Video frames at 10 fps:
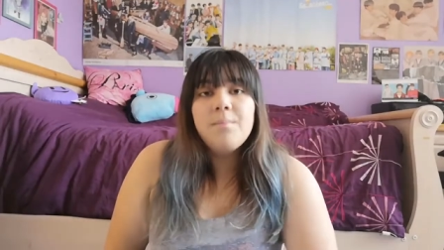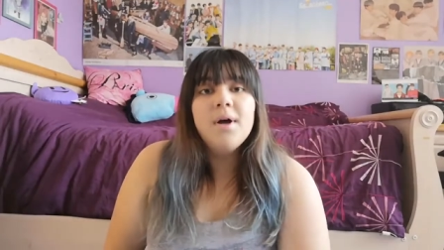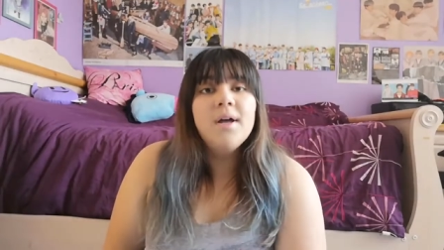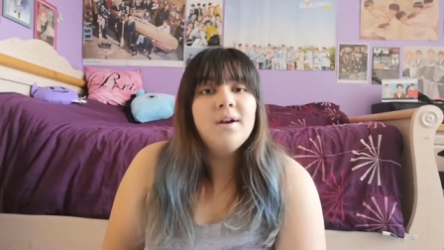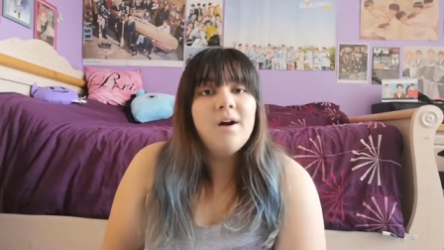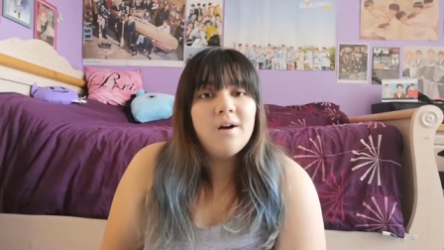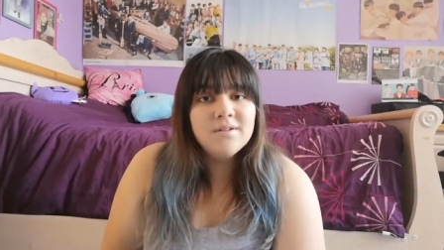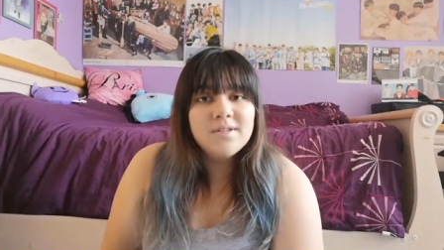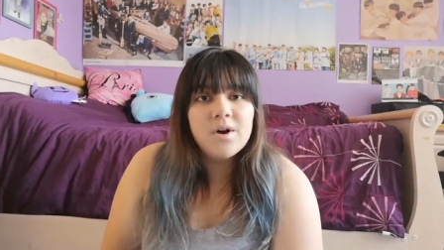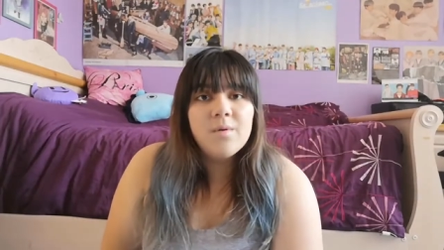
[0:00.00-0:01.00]
But
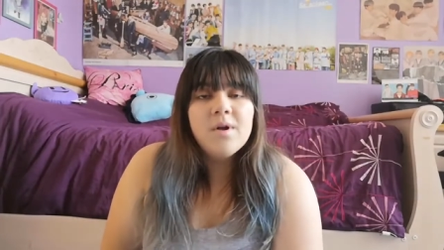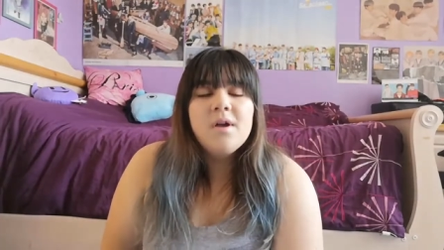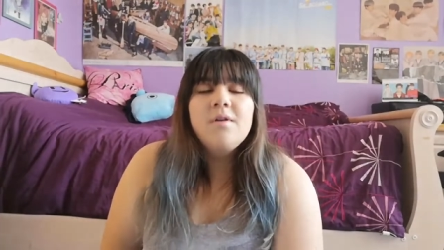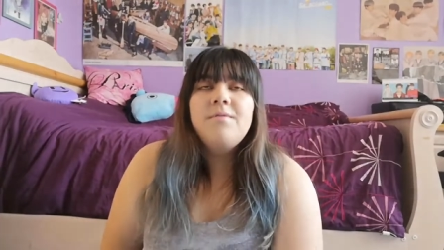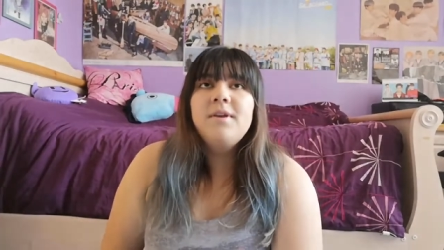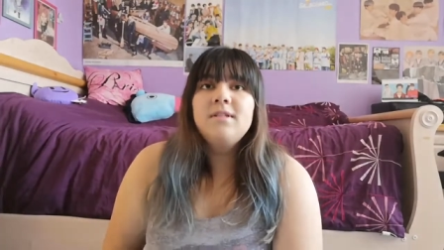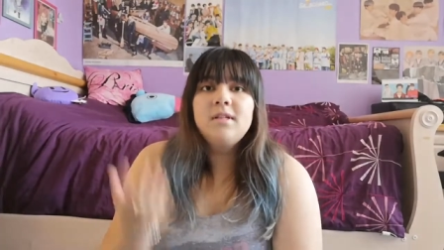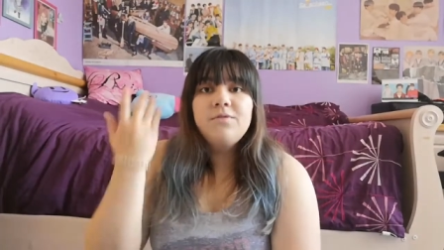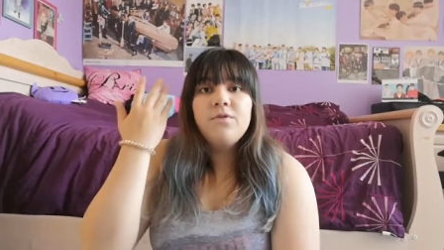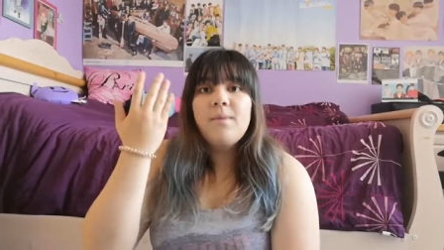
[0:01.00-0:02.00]
also,
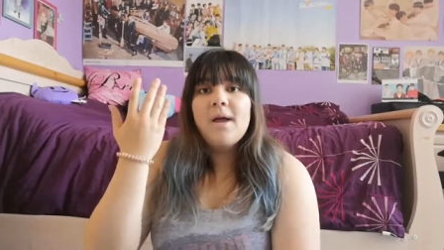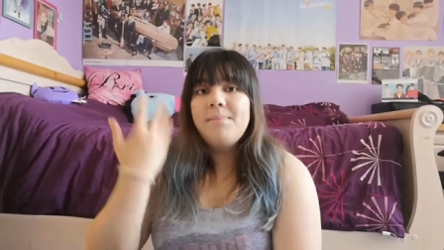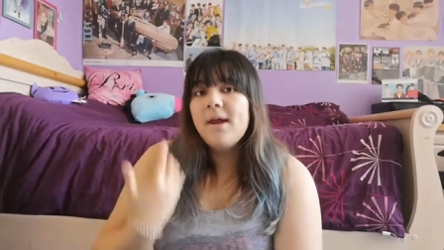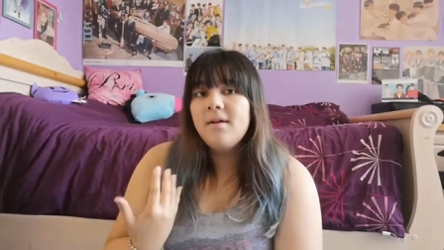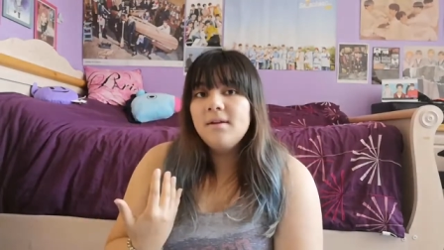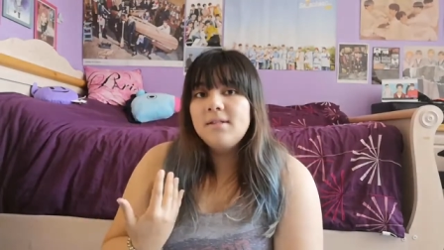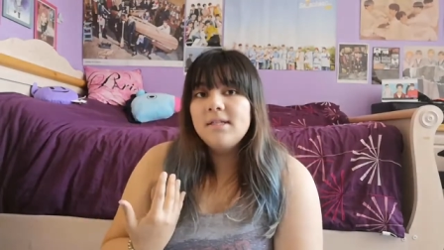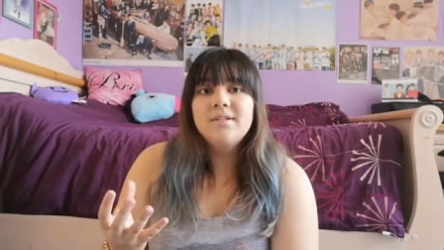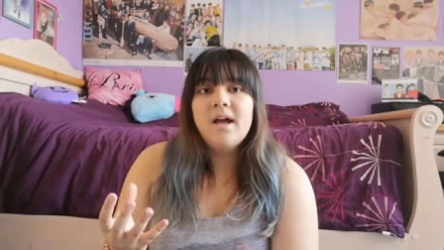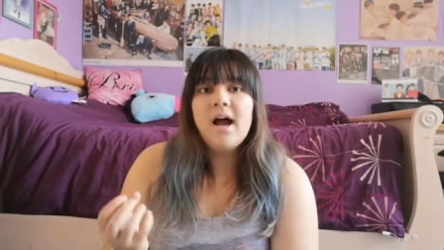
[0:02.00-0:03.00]
physically through my
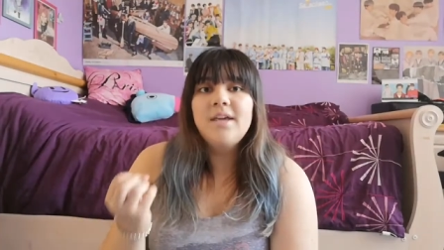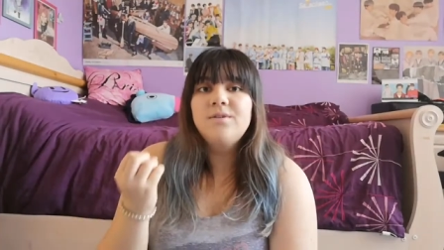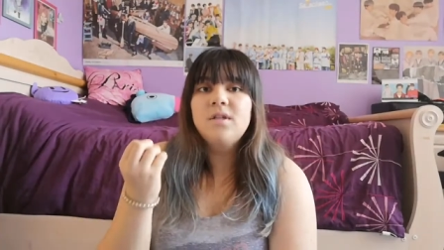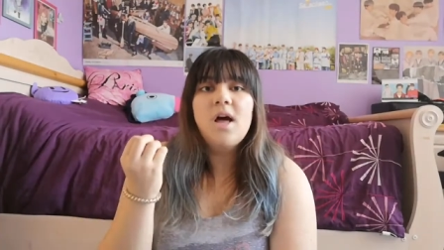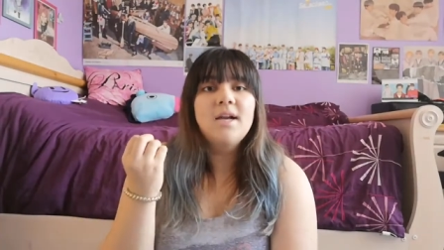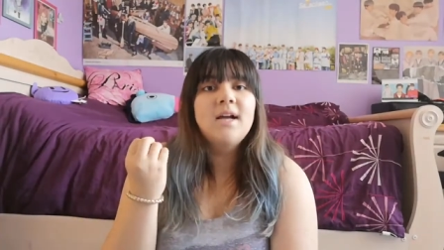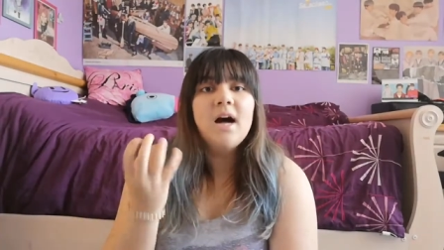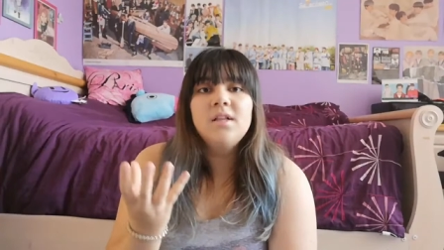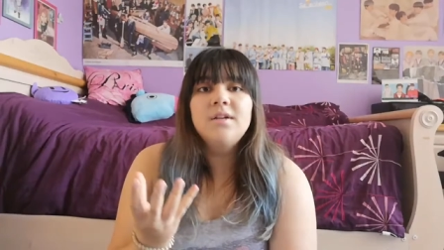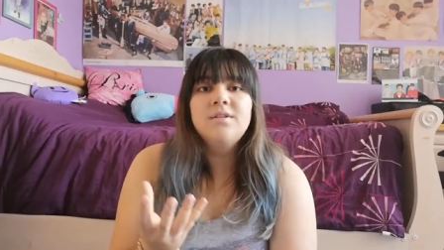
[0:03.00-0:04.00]
appearances, I use a lot of
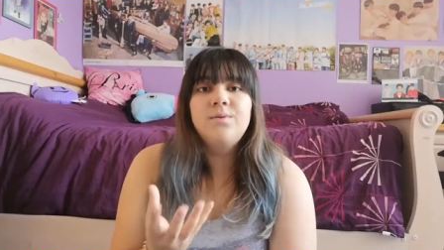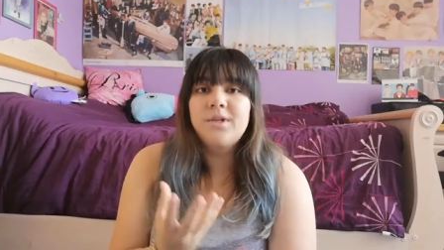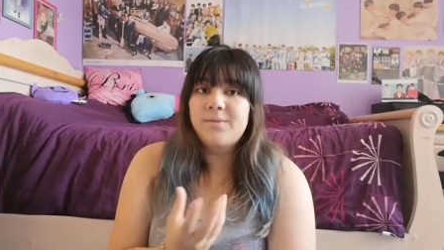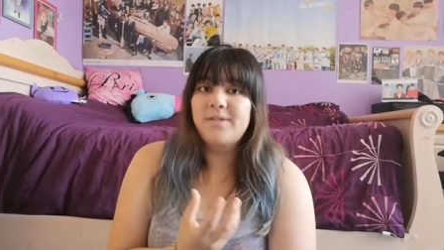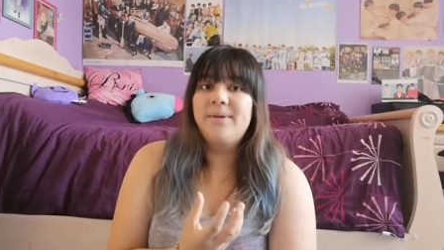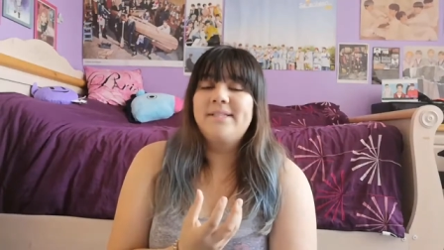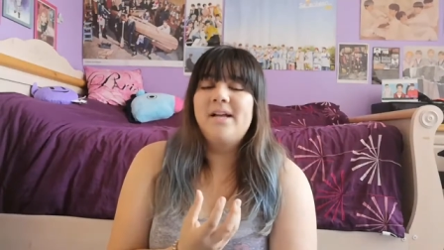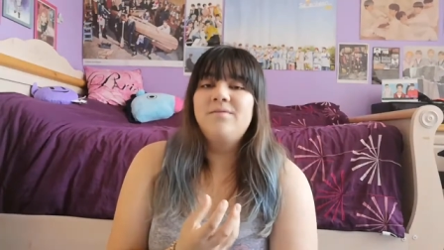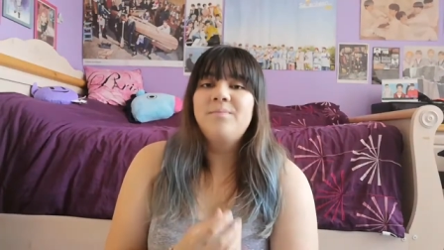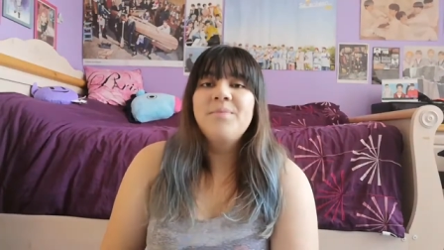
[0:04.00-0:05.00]
colors to express
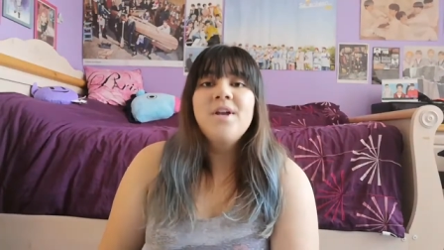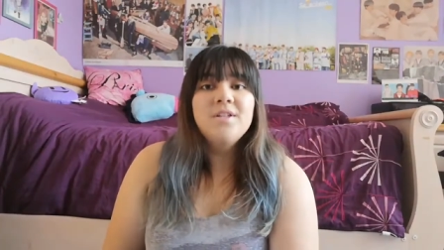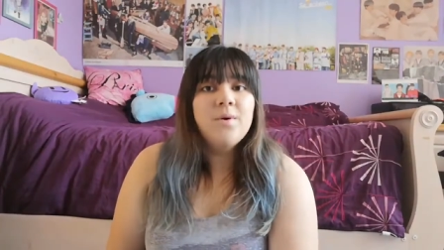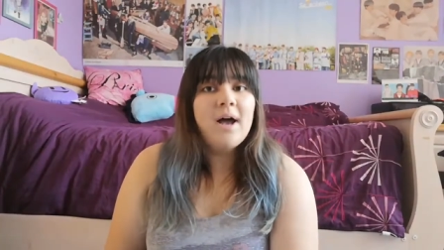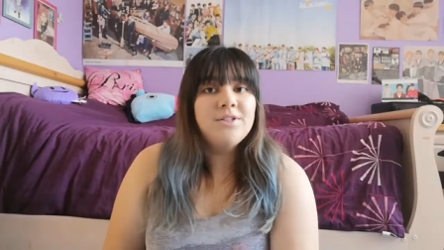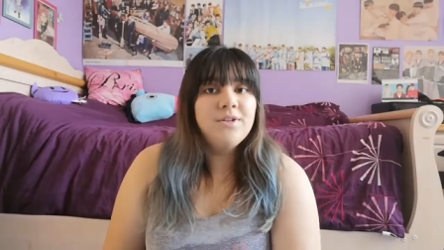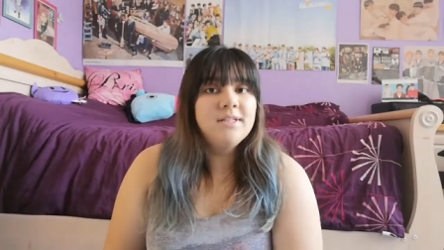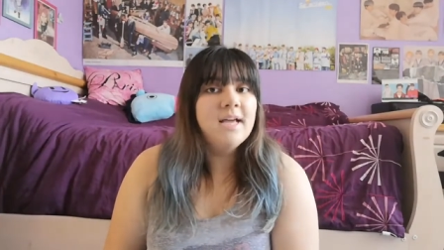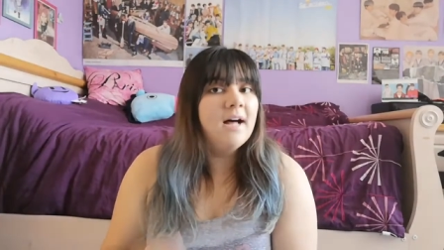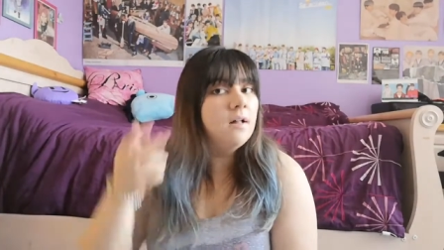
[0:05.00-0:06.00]
myself. So as you
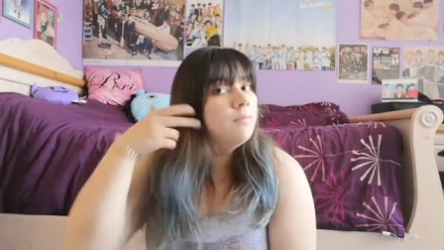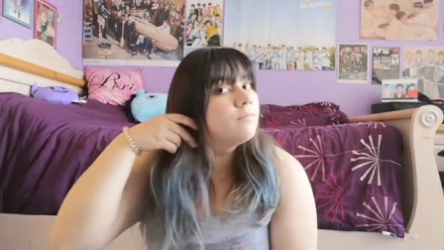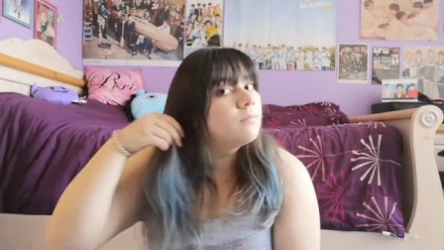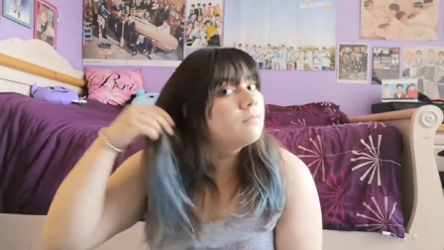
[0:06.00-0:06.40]
can tell,